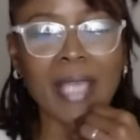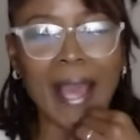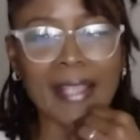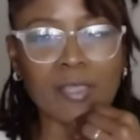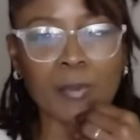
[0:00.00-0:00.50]

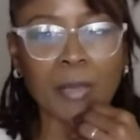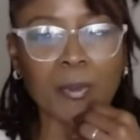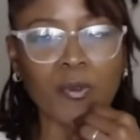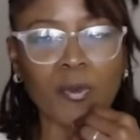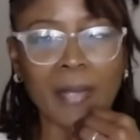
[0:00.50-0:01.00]
ask
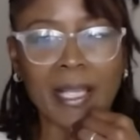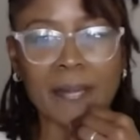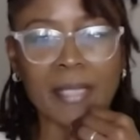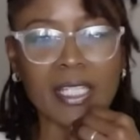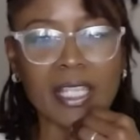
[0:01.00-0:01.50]
people for
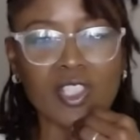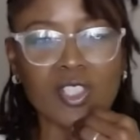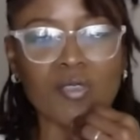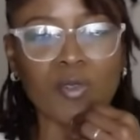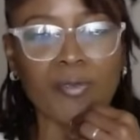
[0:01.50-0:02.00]

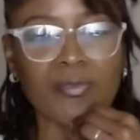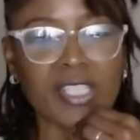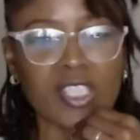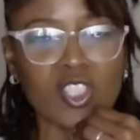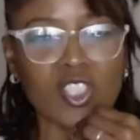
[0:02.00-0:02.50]
recommendations for
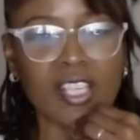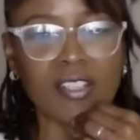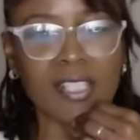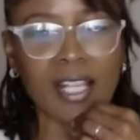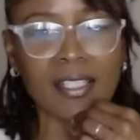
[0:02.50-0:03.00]
physicians,
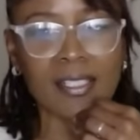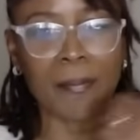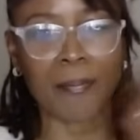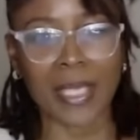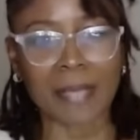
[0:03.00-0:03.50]
hairstylists,
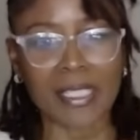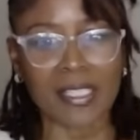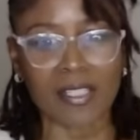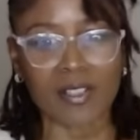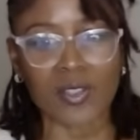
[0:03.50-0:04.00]
and
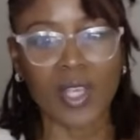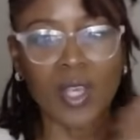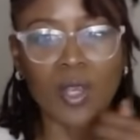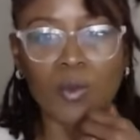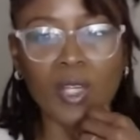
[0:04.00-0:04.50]
babysitters.
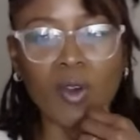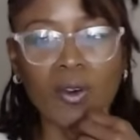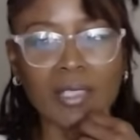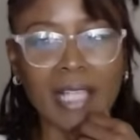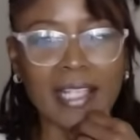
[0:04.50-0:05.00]
We go
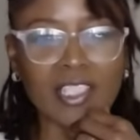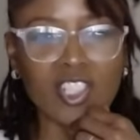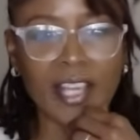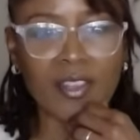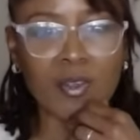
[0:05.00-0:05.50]
online and
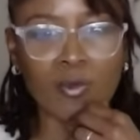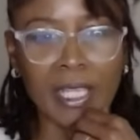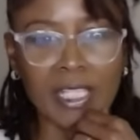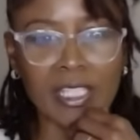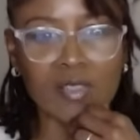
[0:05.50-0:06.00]
check out the
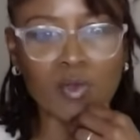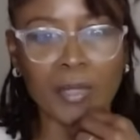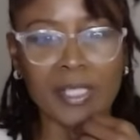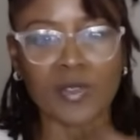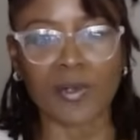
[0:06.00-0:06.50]
ratings for
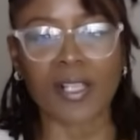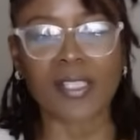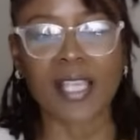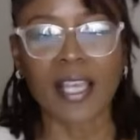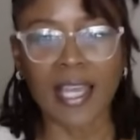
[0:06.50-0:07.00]

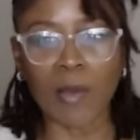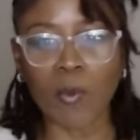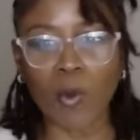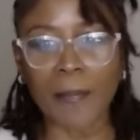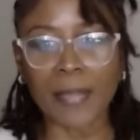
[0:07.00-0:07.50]
restaurants and
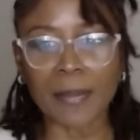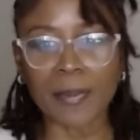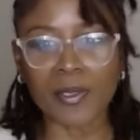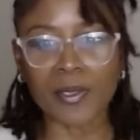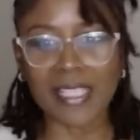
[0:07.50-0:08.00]
what people
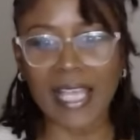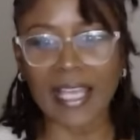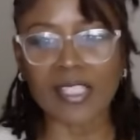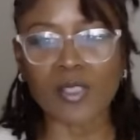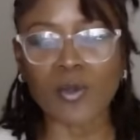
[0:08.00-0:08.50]
are
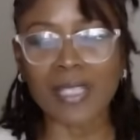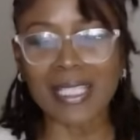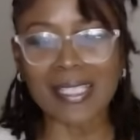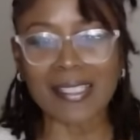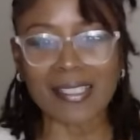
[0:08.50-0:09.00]
saying. So
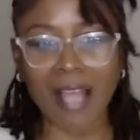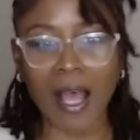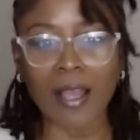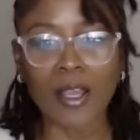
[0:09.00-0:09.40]
this is not